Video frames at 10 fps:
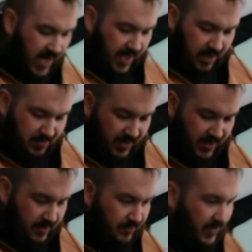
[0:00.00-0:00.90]
to keep
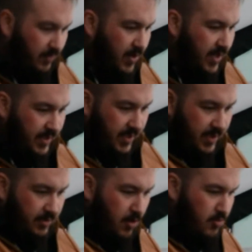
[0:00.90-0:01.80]
the
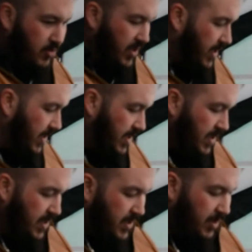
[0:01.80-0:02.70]
chrome ring
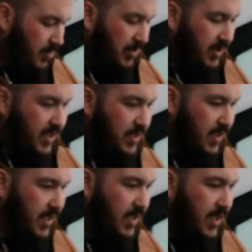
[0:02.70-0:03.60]
to put
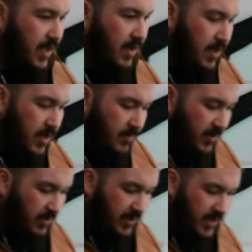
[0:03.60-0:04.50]
this in there.
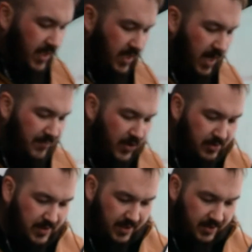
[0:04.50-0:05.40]
The only thing that I'm
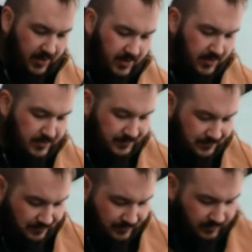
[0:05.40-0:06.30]
noticing too
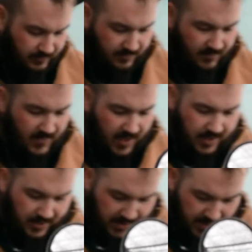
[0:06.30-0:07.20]

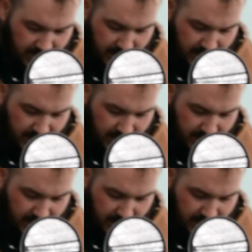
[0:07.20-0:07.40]
is that